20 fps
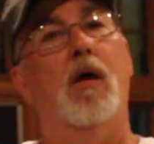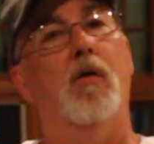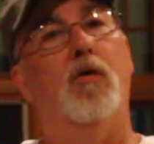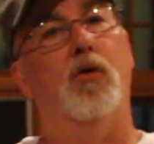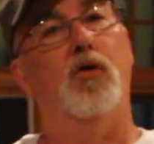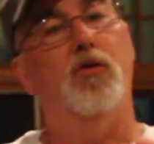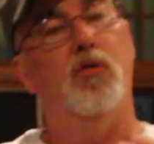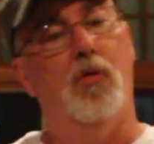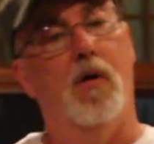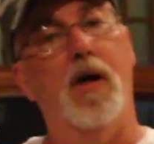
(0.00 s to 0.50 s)

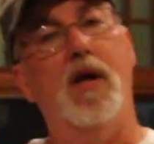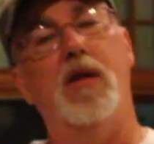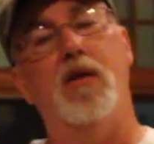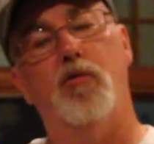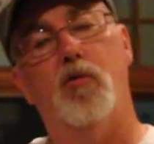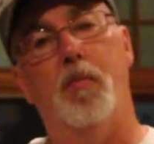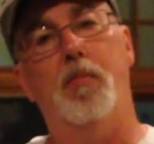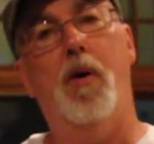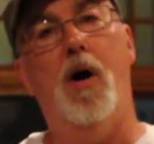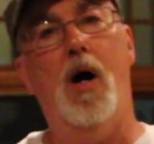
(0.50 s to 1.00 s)
The strength
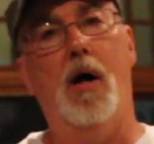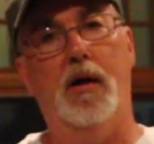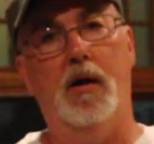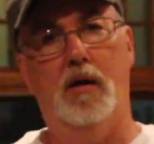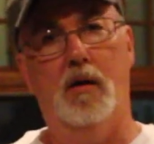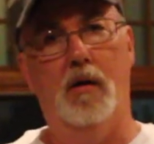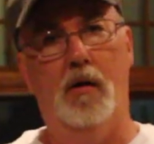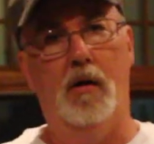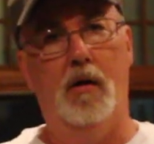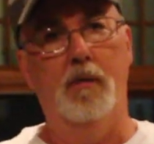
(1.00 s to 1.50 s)
of a
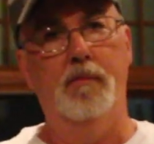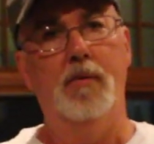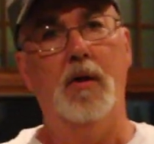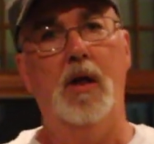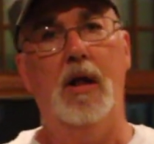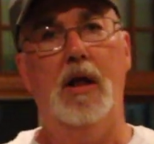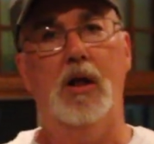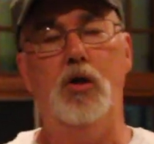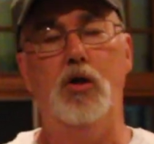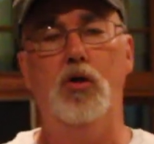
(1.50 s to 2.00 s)
pocket gun
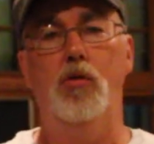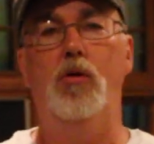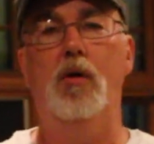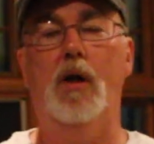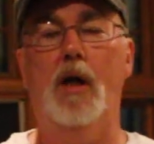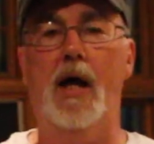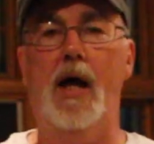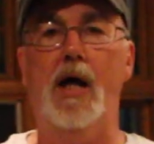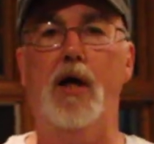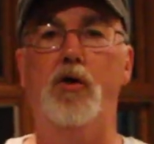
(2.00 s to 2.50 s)
is you
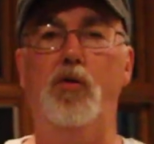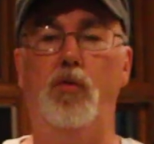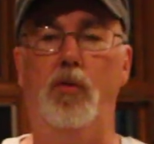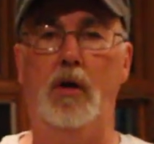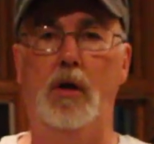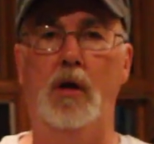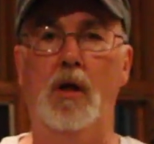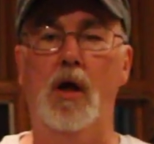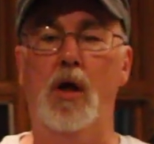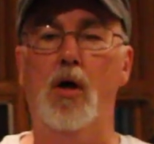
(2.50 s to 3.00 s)
can
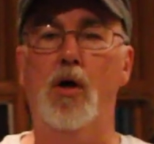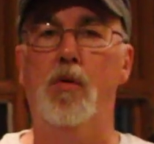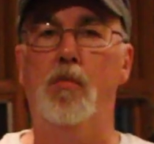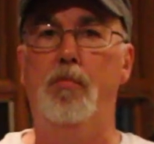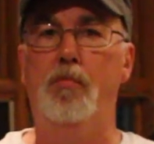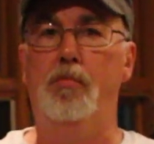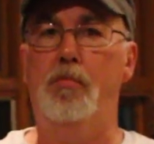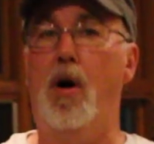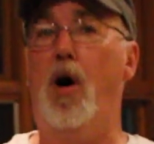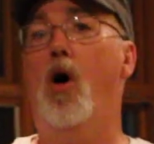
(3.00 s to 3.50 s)
actually
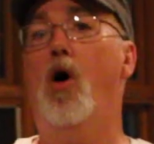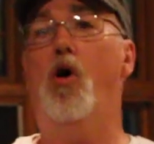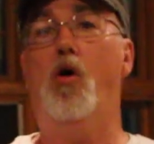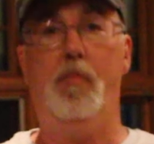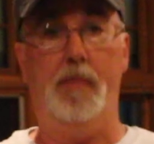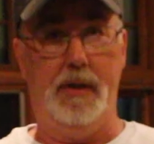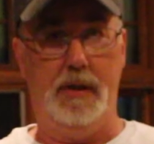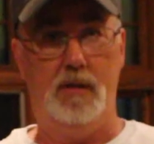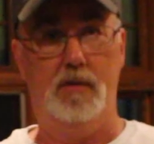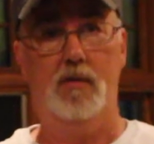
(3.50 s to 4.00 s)

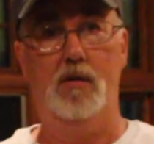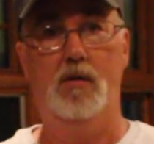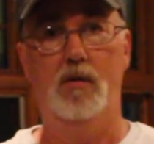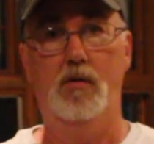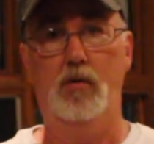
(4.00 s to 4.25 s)
palm it.